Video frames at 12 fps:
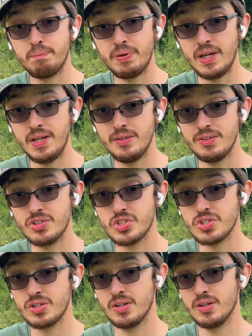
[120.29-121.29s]
going to
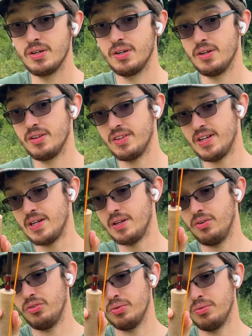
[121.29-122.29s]
pinch
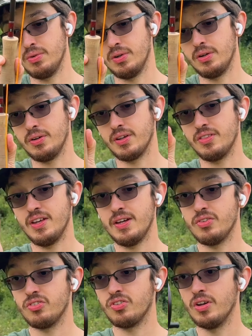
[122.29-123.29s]
the handle
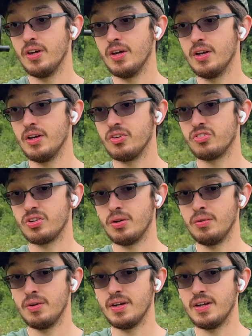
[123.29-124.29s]
like this.
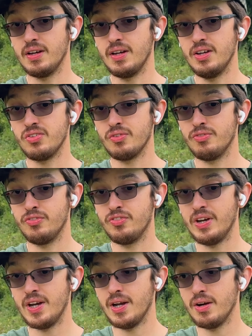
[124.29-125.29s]
So it's
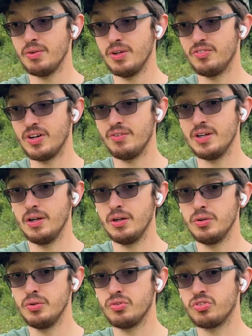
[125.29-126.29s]
a very,
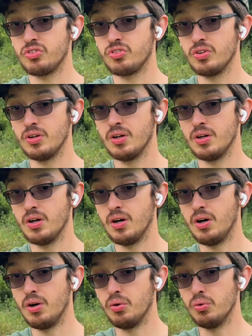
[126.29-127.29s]
very loose
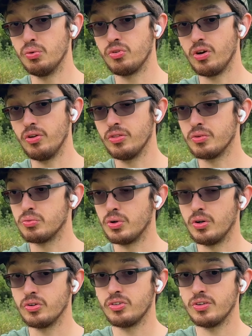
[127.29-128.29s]
hold on
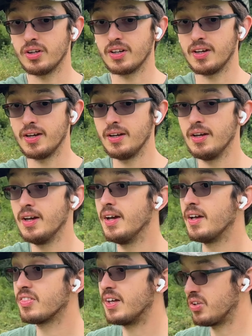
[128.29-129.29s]
the rod.
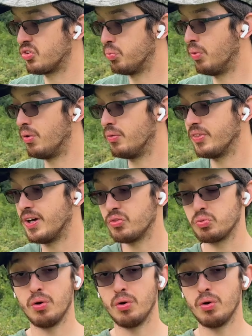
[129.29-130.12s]
Okay. That's what